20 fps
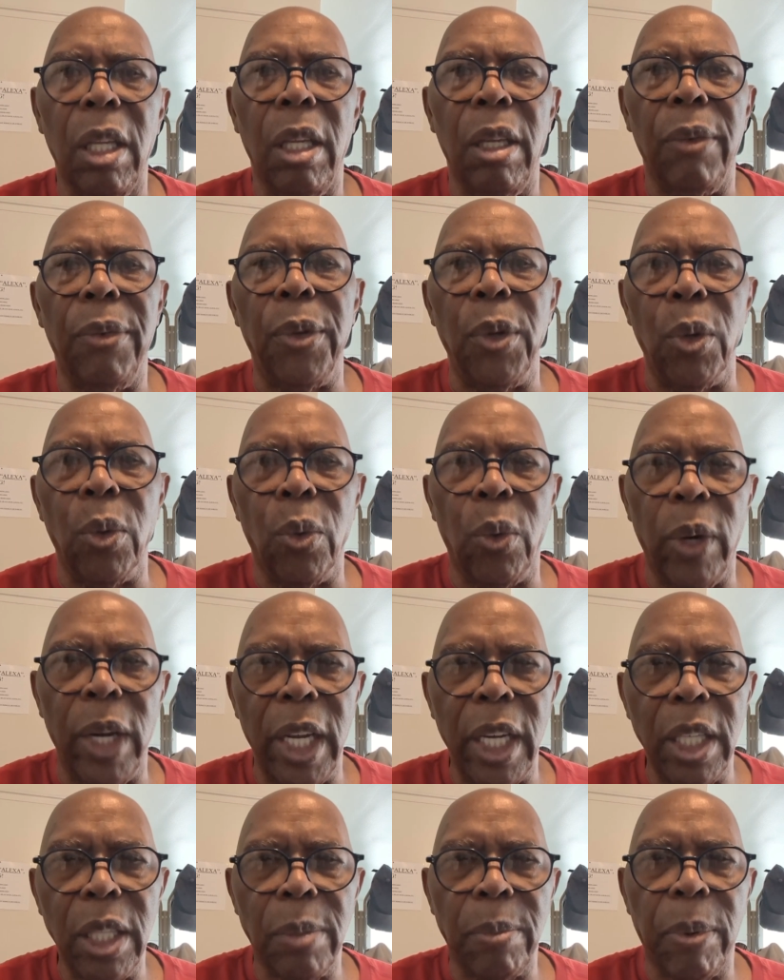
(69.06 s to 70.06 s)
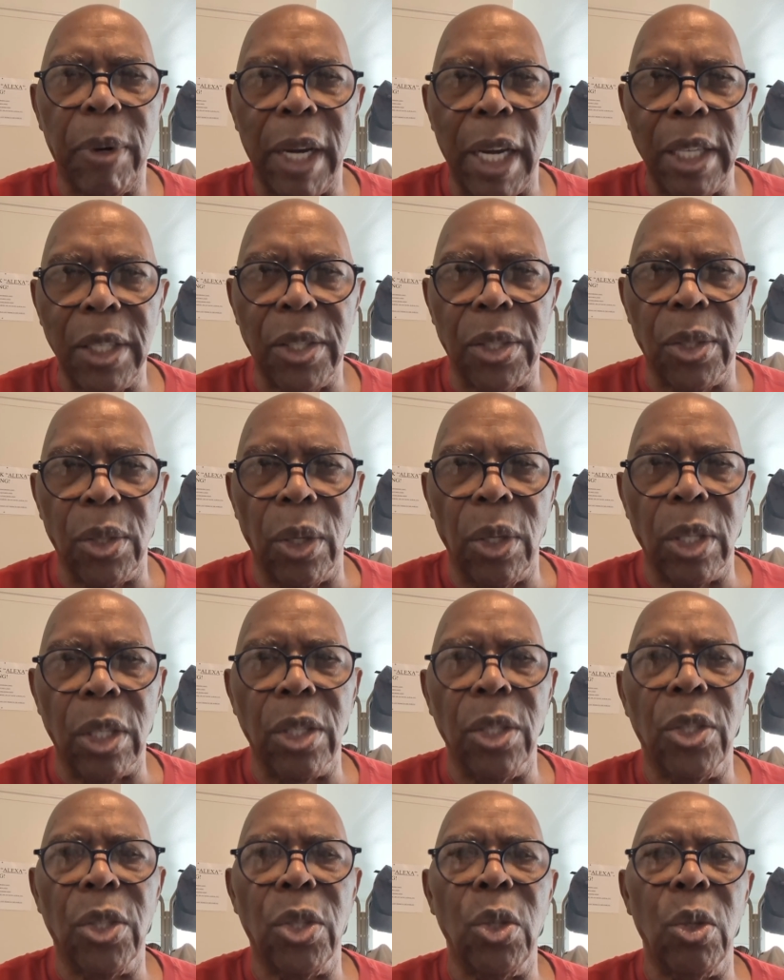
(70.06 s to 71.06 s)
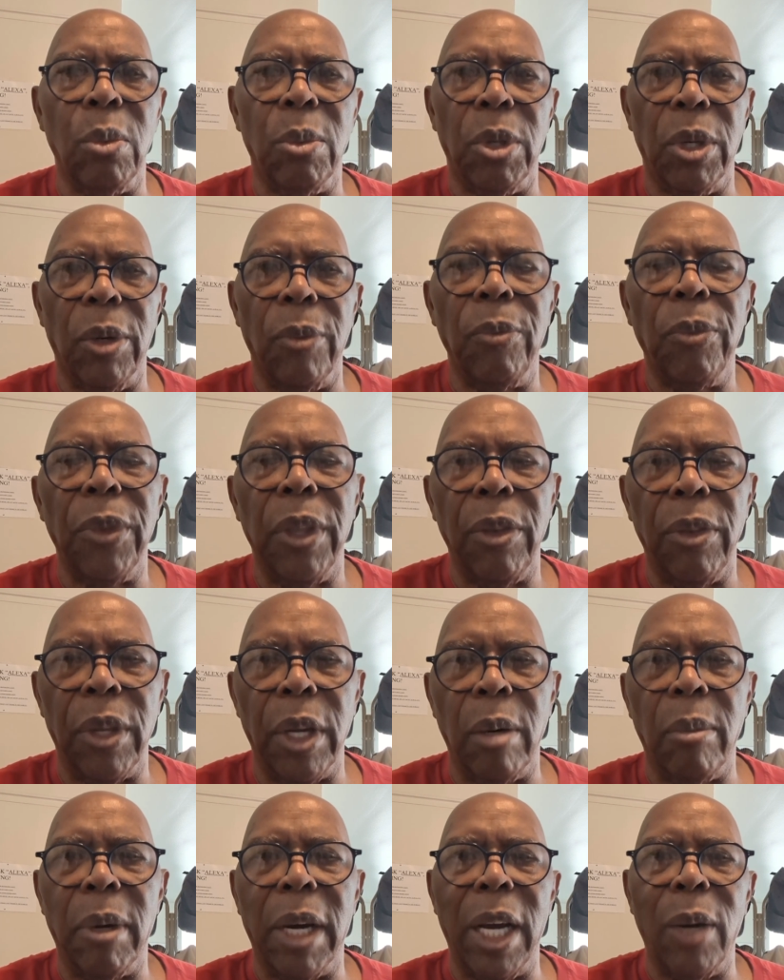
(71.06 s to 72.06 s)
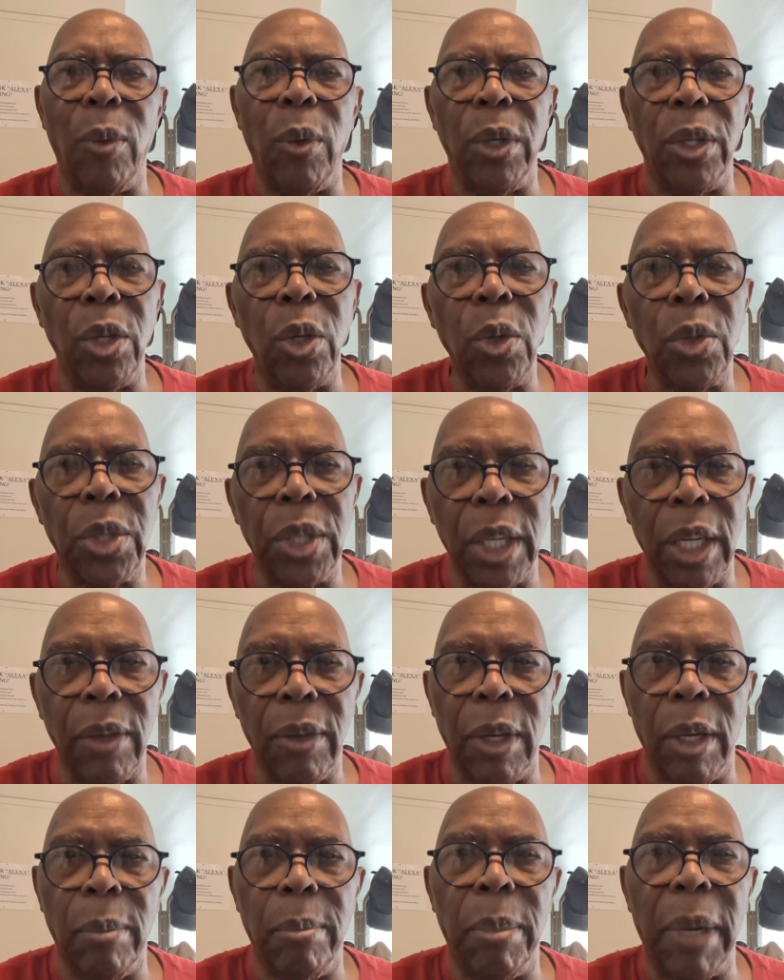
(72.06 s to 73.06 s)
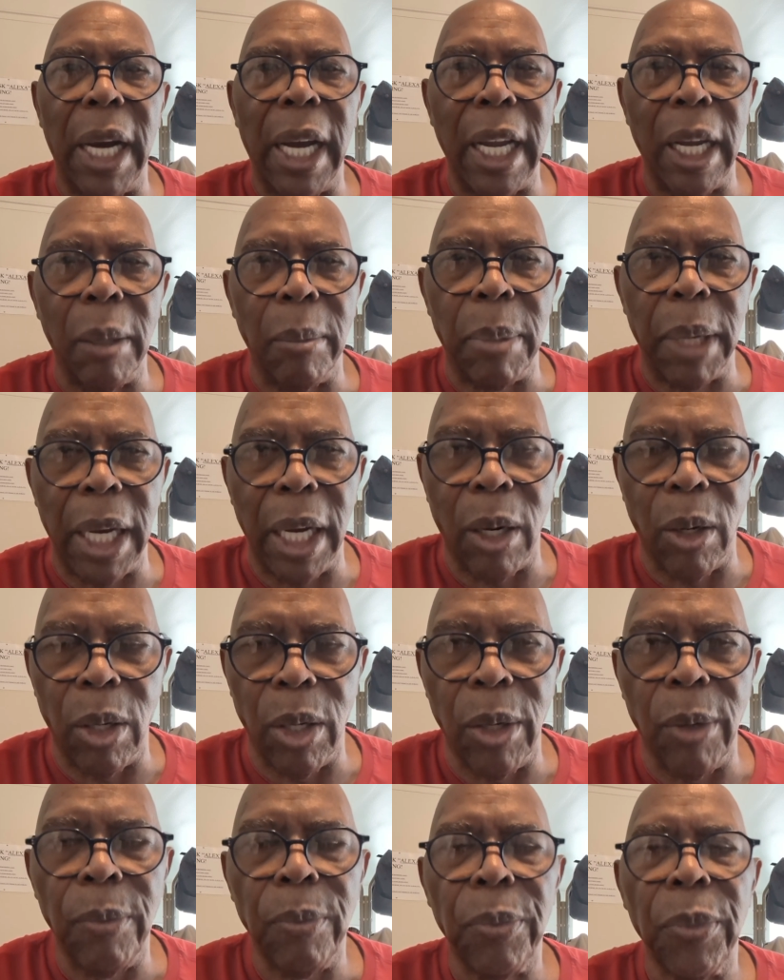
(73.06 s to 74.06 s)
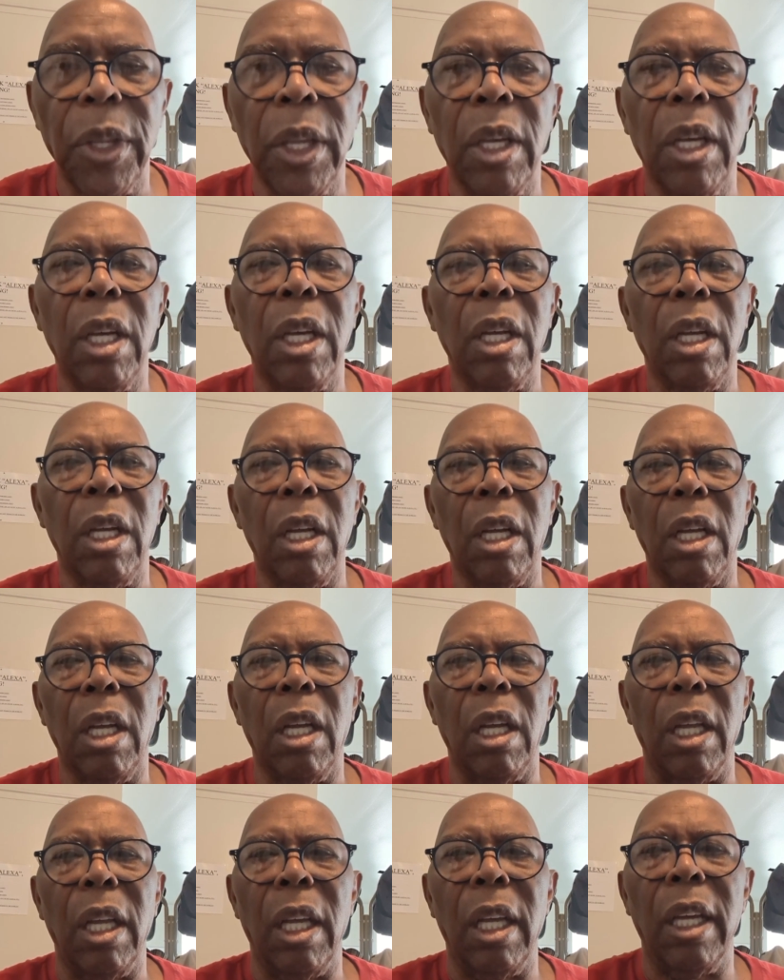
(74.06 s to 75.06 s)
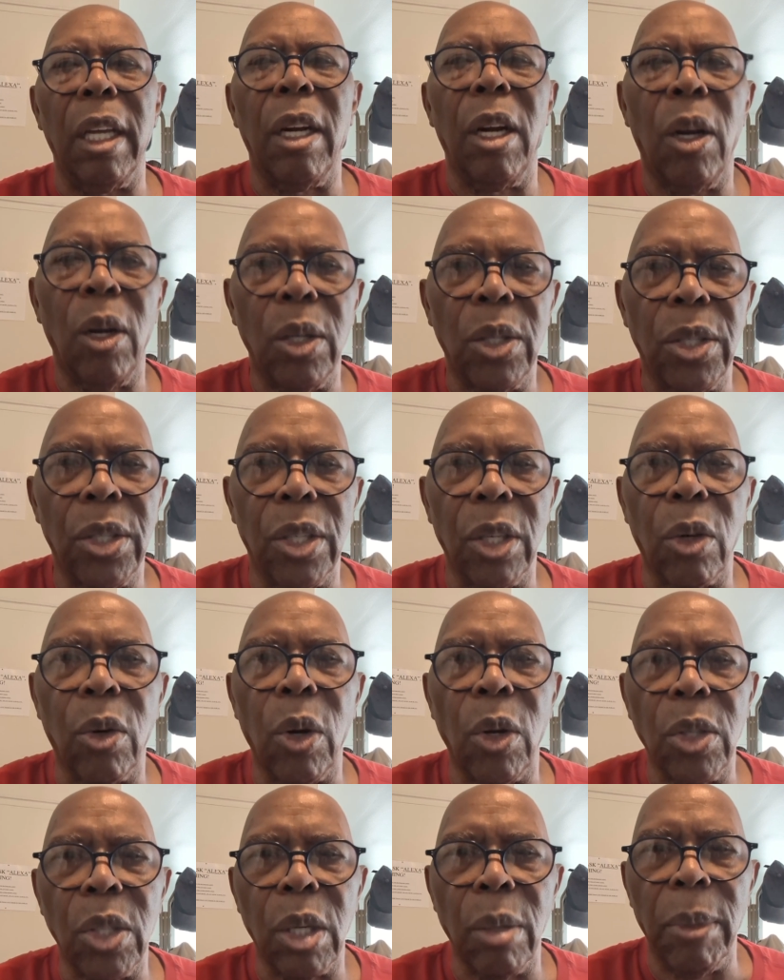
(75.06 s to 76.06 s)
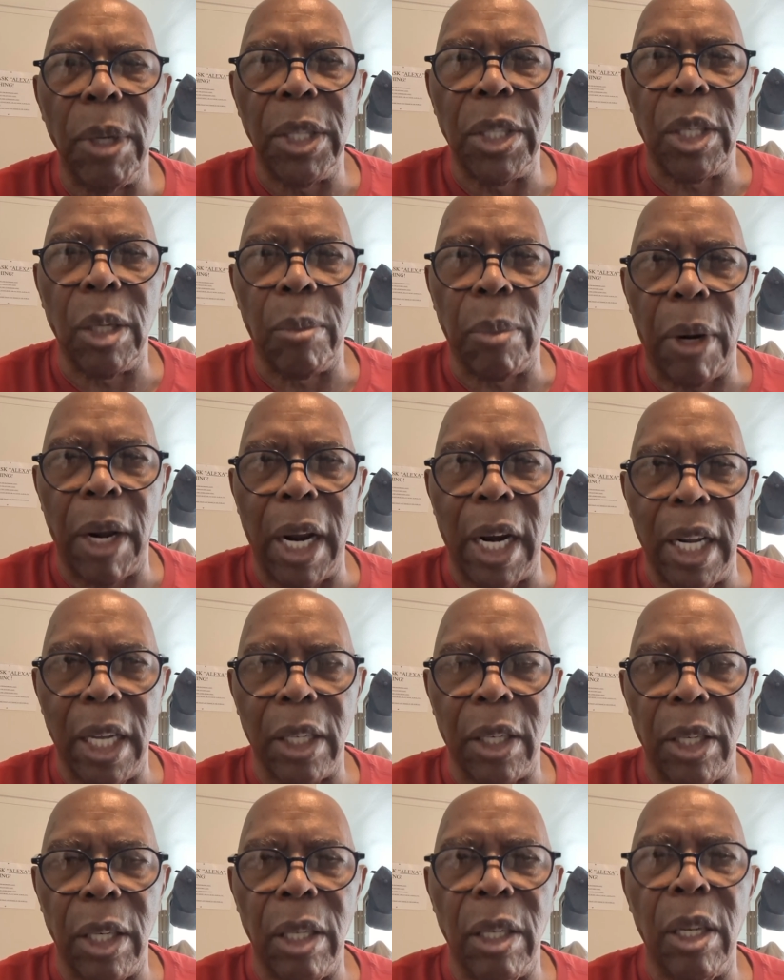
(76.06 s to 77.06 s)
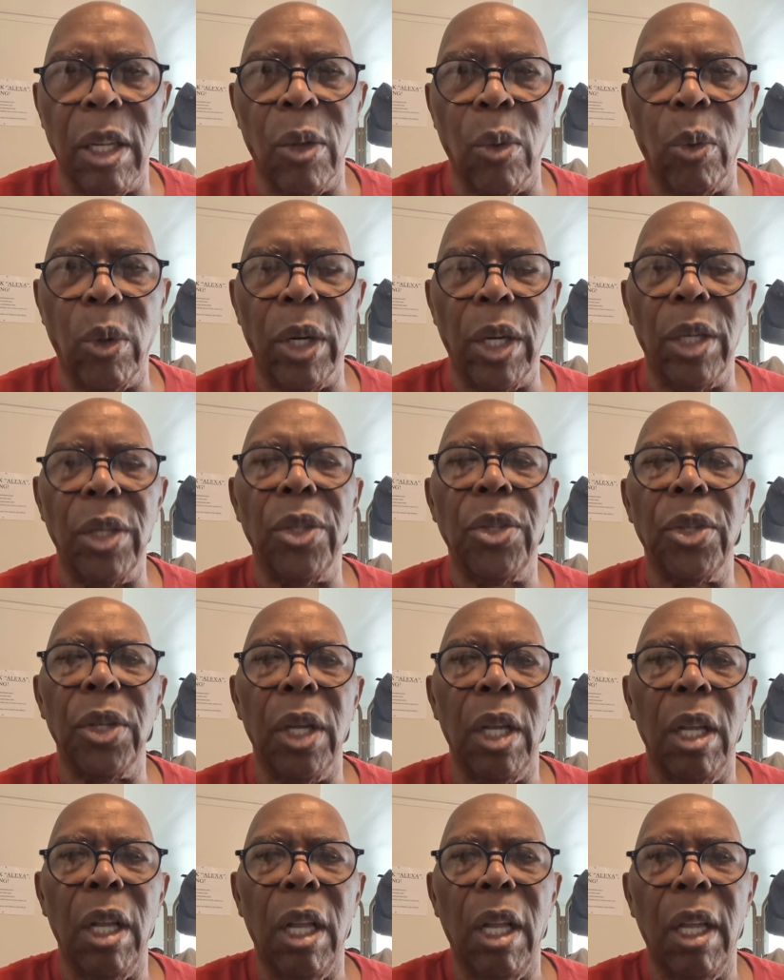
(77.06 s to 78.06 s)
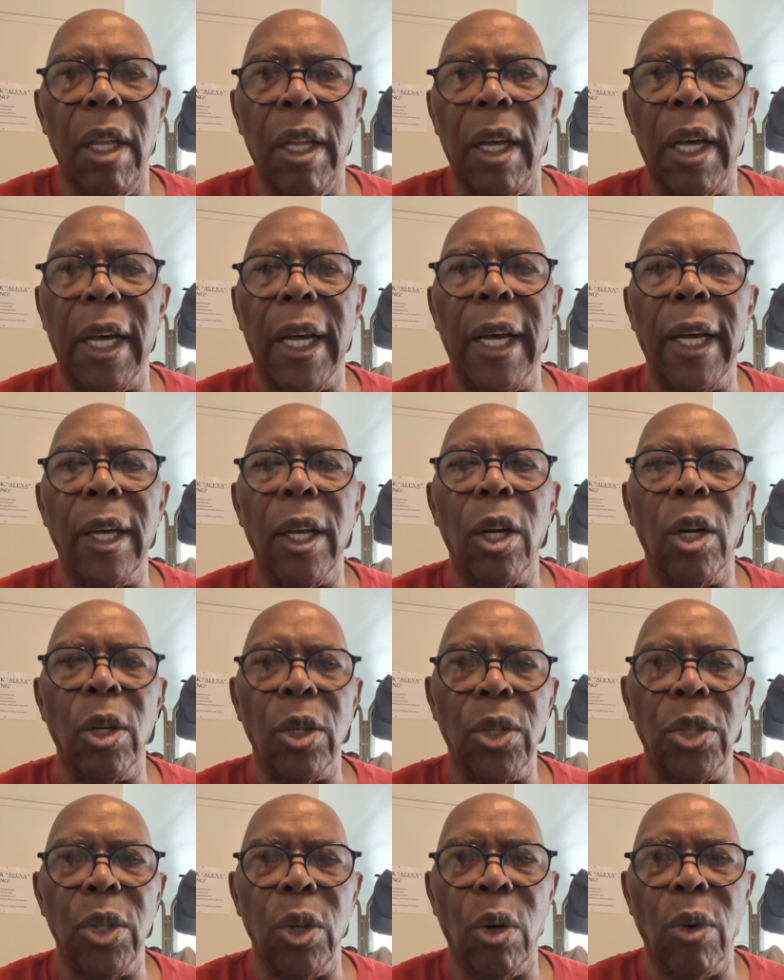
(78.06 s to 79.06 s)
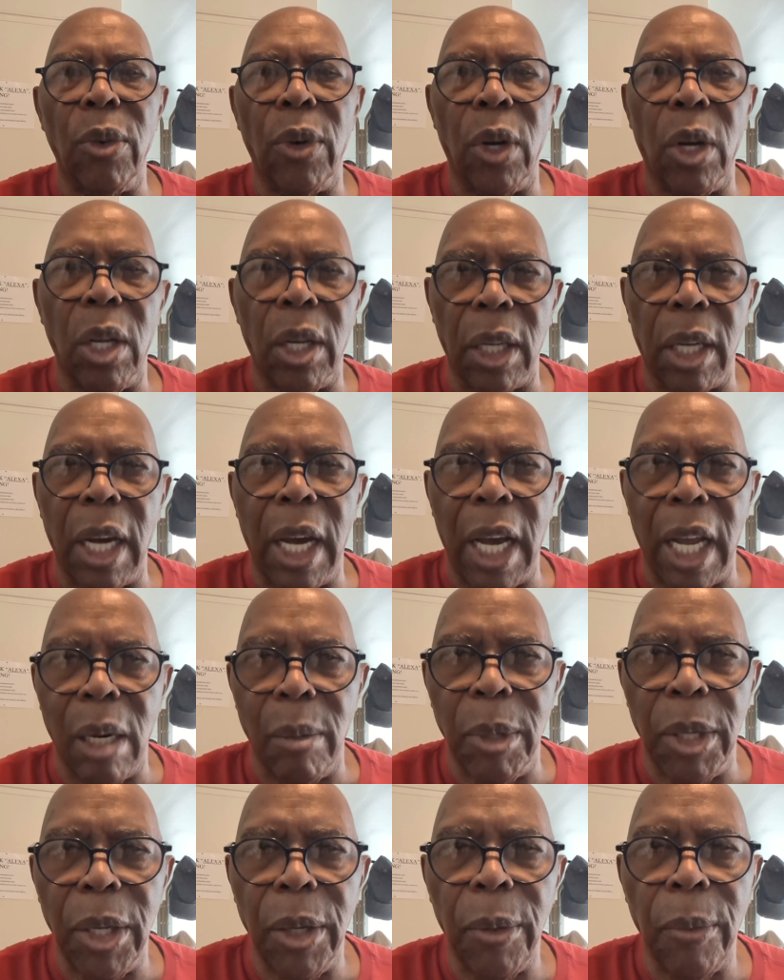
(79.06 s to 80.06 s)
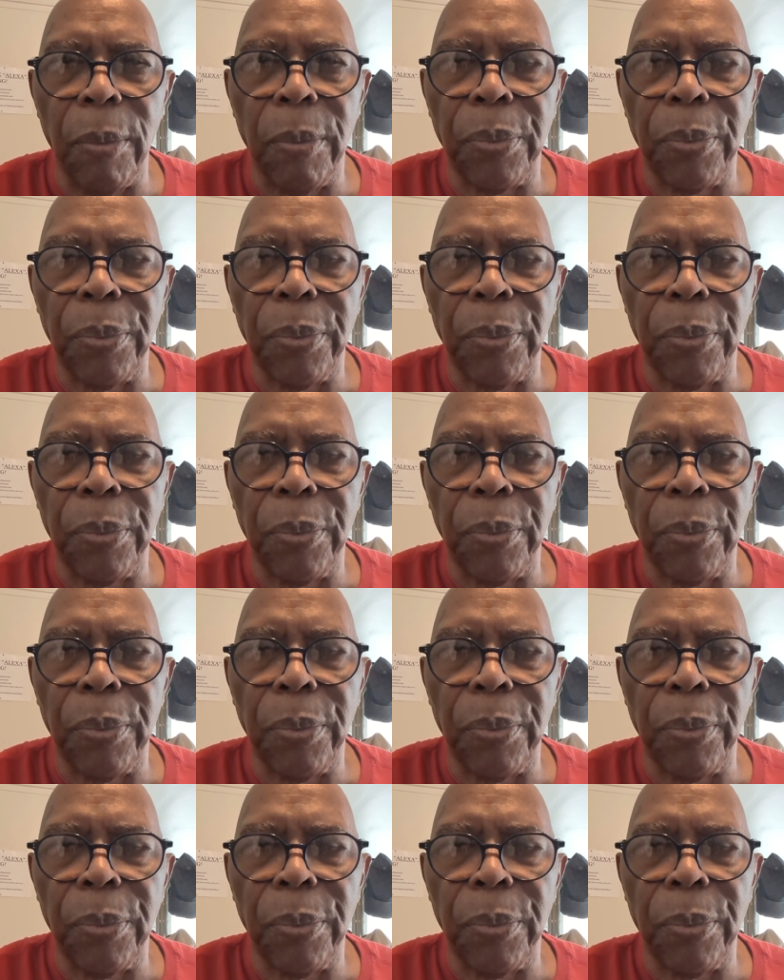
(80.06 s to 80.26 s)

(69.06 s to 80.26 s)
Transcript: If you raise prices on the consumer, thereby reducing their buying power, it hurts the gross domestic product. In other words, it hurts the overall economy.